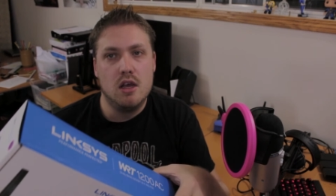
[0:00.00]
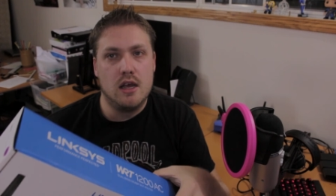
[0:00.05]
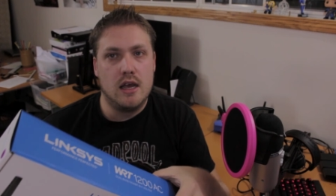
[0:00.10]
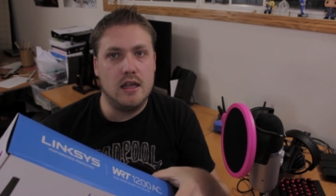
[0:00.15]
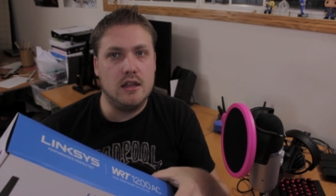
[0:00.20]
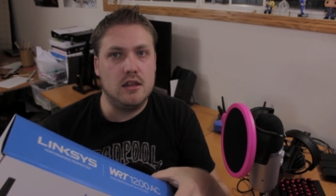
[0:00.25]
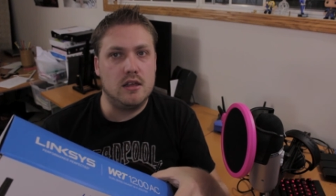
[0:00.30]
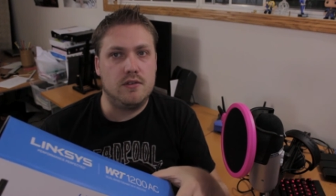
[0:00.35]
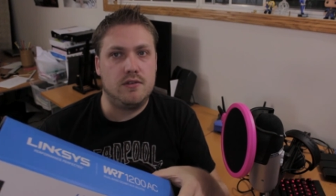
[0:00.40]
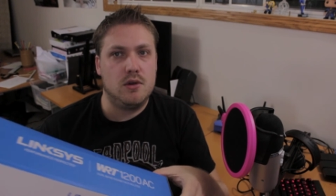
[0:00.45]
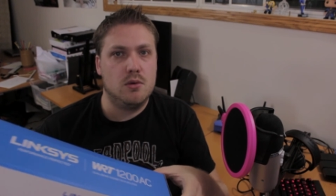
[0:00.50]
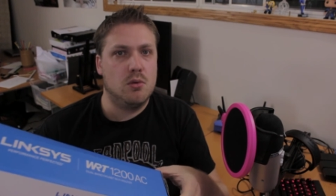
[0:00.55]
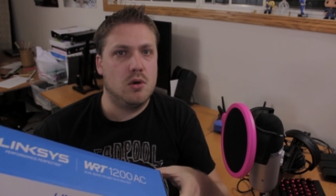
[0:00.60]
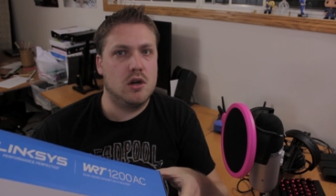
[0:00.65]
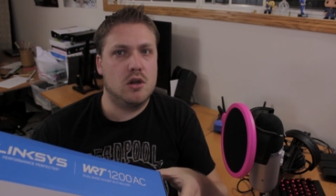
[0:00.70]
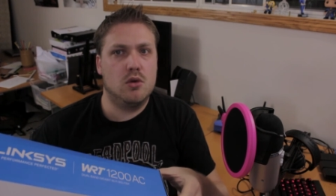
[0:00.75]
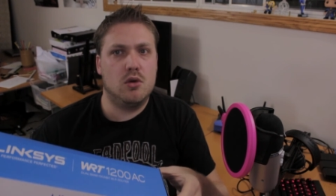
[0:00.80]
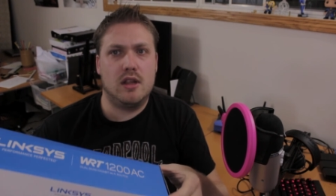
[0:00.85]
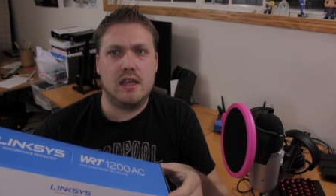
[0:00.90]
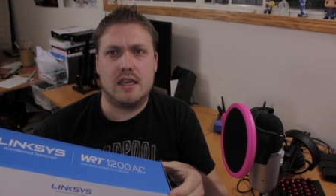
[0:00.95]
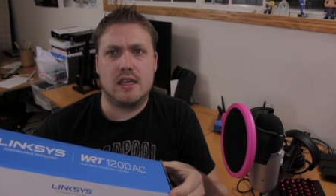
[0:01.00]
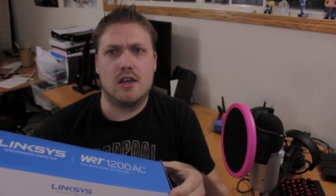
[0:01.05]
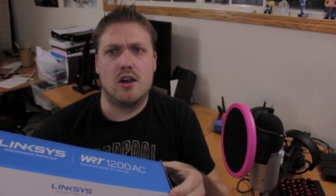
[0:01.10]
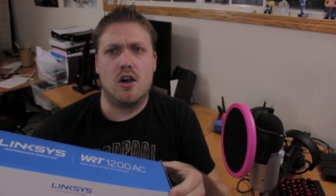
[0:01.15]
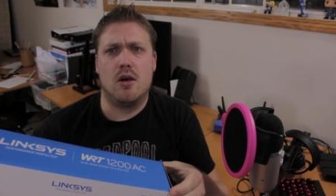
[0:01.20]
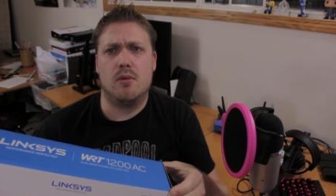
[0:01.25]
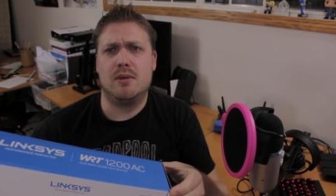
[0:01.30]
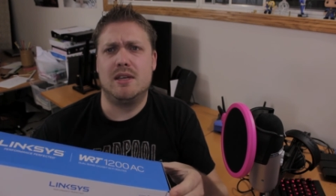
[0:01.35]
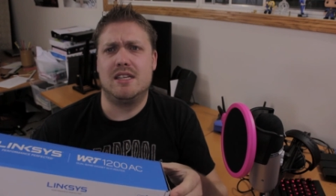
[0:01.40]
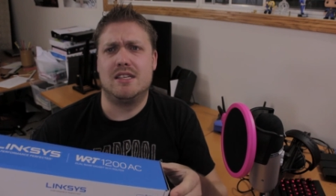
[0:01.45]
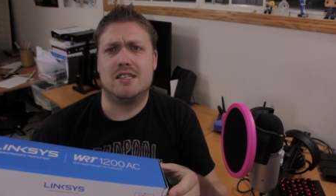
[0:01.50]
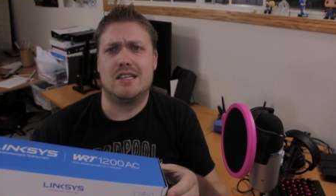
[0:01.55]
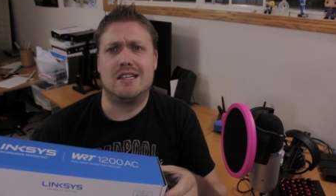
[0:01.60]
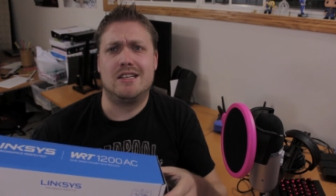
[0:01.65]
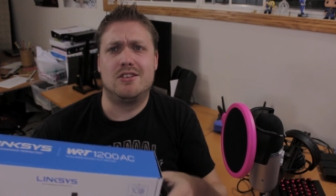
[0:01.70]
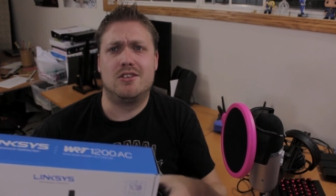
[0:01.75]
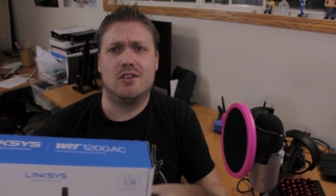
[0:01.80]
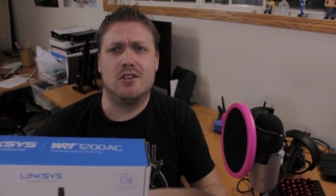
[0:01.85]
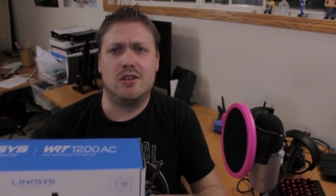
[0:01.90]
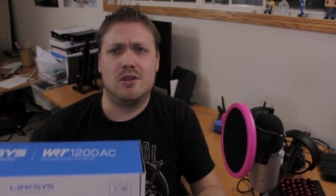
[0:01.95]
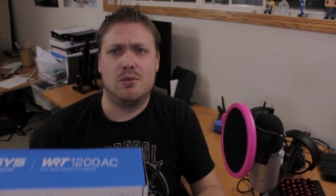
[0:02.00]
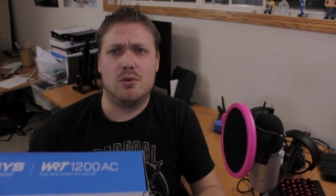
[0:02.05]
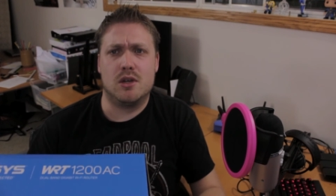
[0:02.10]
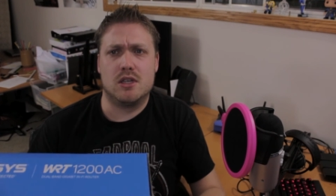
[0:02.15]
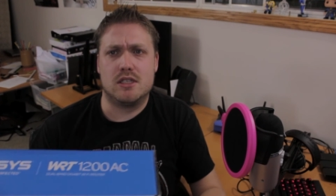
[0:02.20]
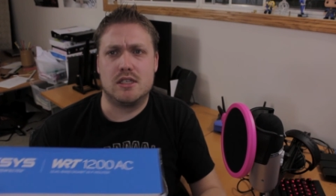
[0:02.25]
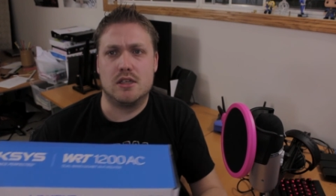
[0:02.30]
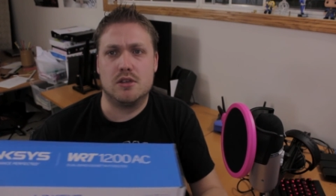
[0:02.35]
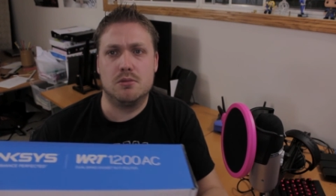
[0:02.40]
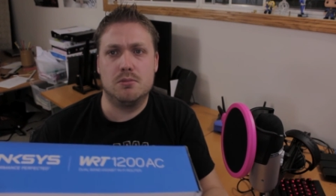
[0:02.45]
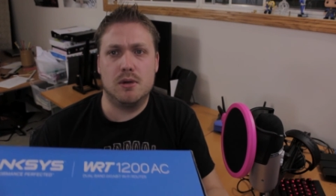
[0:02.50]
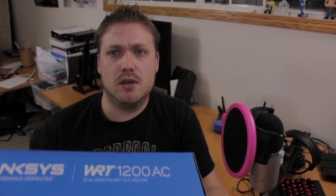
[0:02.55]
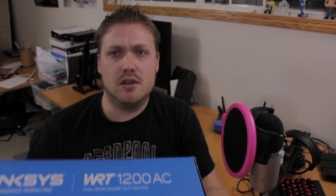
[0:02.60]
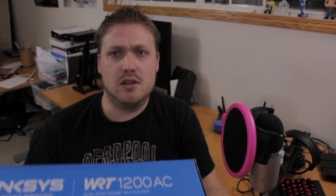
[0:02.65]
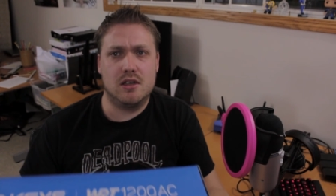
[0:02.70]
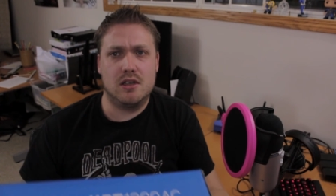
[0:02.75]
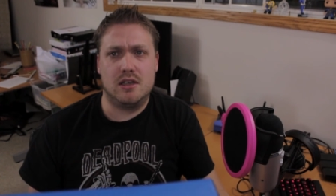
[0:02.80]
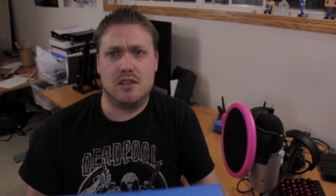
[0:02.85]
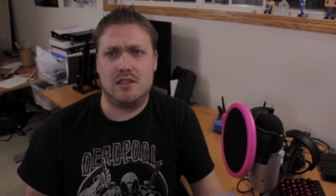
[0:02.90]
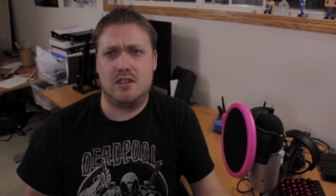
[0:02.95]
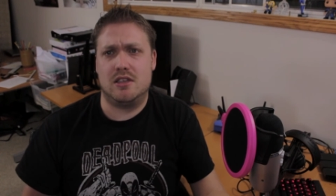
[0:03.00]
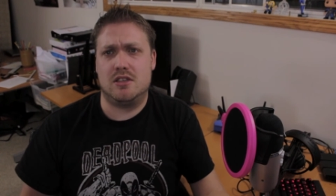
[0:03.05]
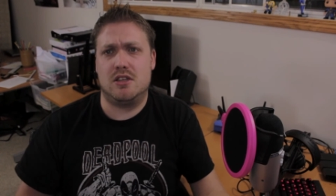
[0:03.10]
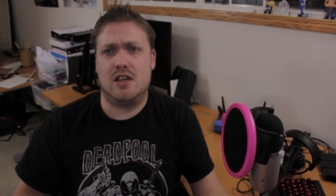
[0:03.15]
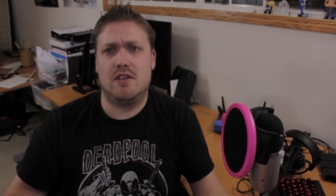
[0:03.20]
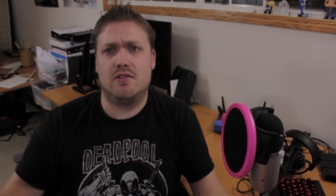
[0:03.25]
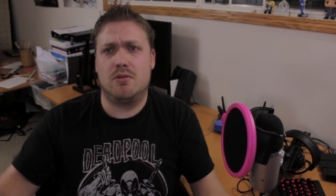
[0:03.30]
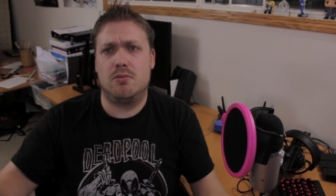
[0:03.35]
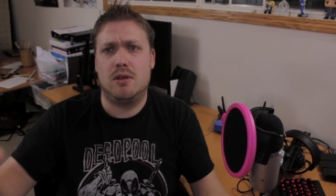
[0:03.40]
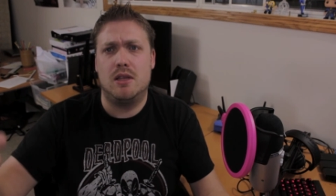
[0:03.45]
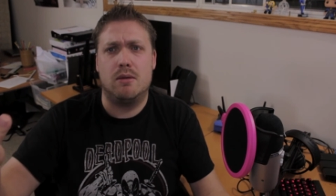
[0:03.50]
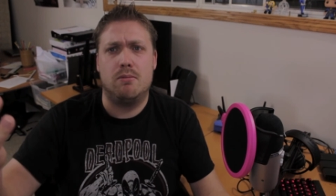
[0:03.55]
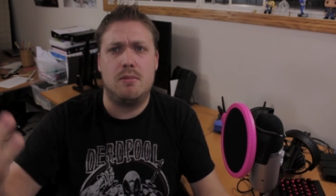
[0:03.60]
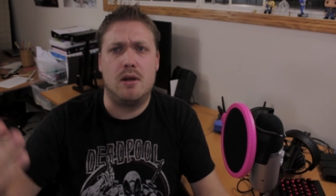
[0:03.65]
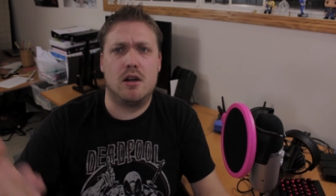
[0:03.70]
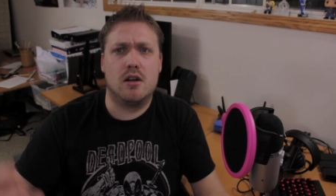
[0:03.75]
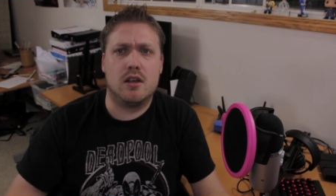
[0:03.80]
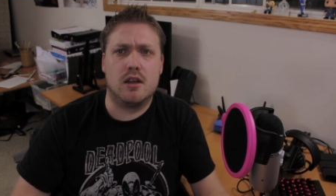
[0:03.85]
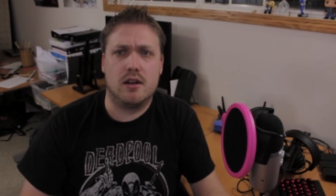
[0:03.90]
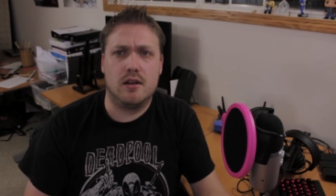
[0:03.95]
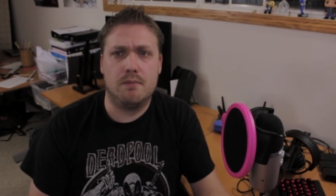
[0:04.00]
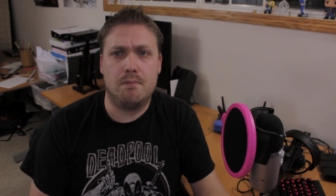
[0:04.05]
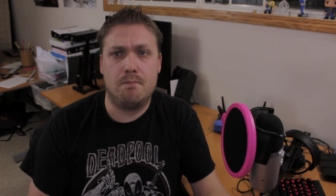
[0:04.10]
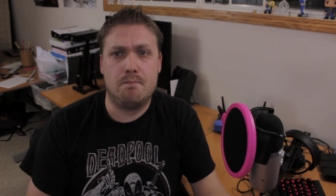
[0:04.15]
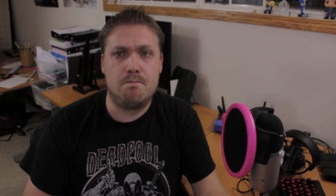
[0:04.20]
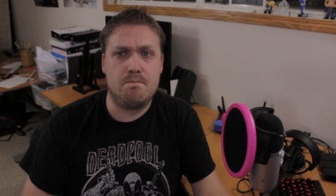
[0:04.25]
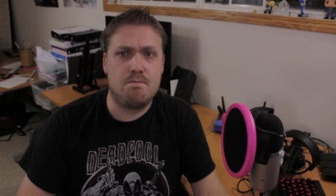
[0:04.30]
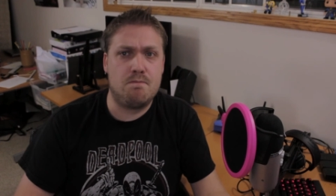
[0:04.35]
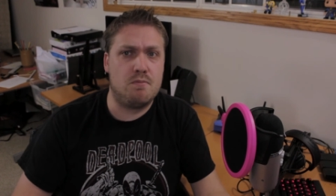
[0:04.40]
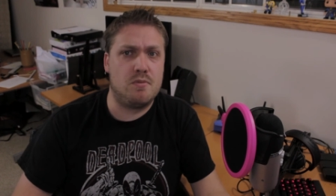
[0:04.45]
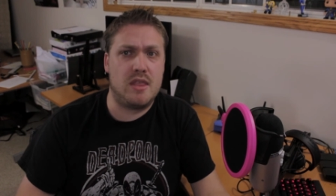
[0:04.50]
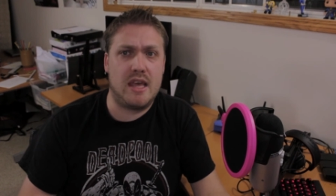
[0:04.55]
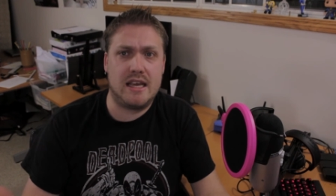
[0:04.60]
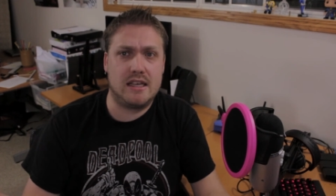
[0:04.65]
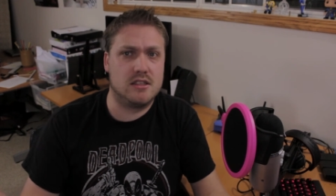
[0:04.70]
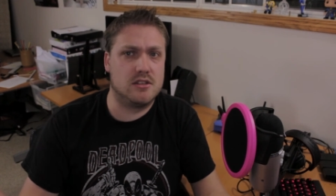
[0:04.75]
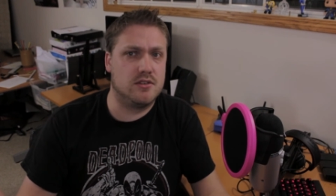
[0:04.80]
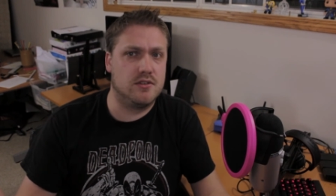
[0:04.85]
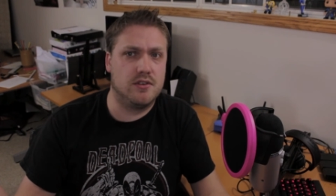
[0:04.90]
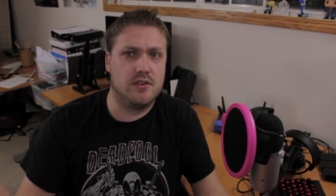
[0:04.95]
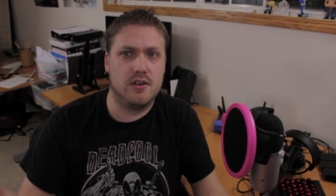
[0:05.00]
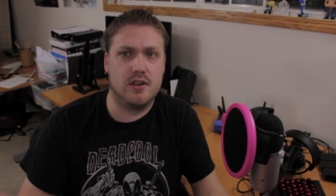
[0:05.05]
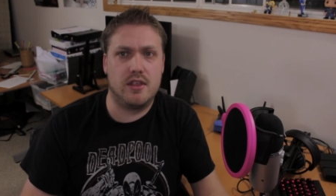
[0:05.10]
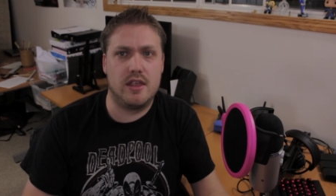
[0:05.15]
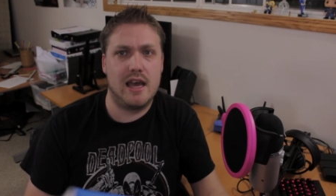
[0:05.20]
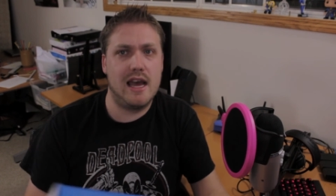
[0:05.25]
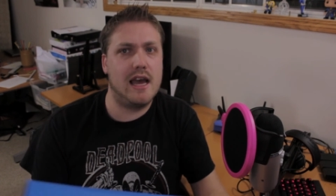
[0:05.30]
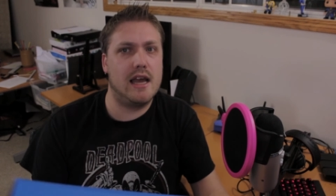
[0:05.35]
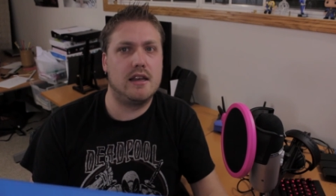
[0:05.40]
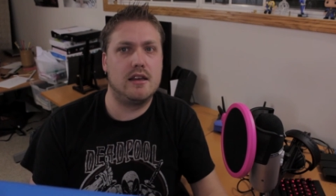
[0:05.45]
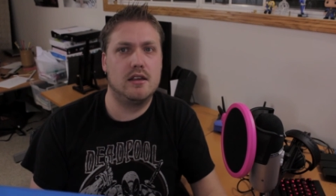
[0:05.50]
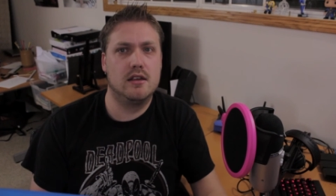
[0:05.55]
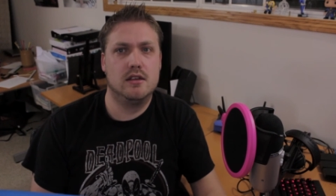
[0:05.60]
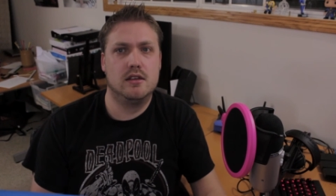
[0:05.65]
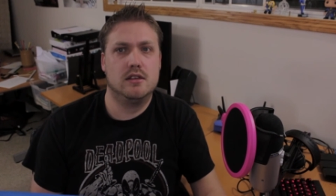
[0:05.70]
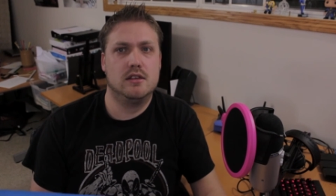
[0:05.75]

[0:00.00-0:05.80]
Hell, if you want to go to like Comedy Central and watch South Park, it says you have to be an American. Thanks for that.